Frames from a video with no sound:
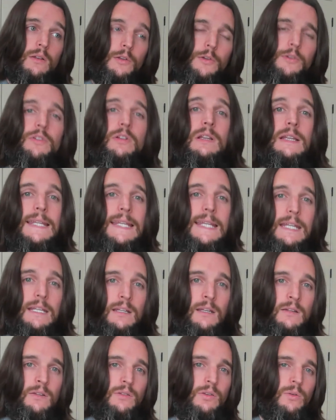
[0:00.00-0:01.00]
Learn to
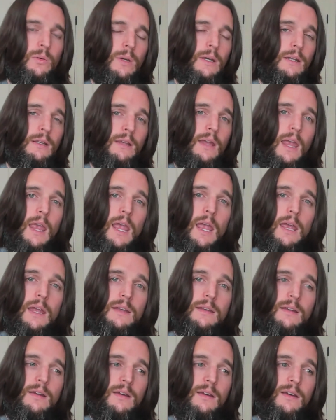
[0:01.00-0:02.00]
lean into it
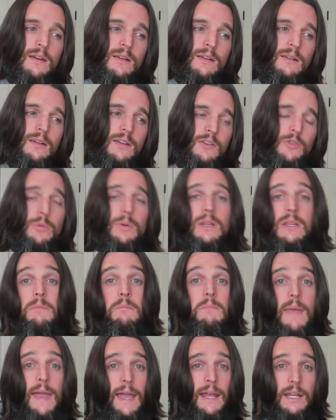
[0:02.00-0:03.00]
and to
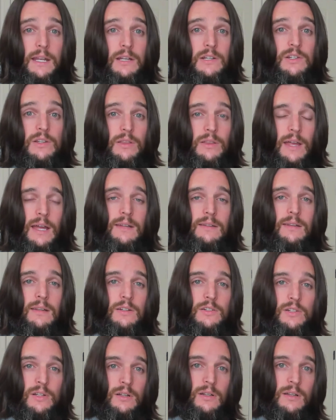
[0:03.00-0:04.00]
really manage that
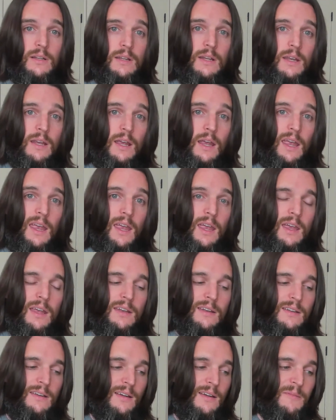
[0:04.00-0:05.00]
tension.
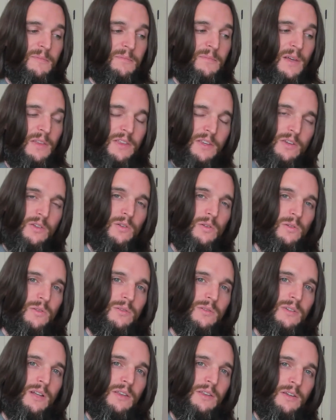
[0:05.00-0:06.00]
And I think
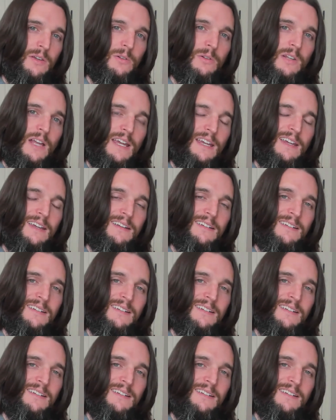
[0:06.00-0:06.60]
you'll like it.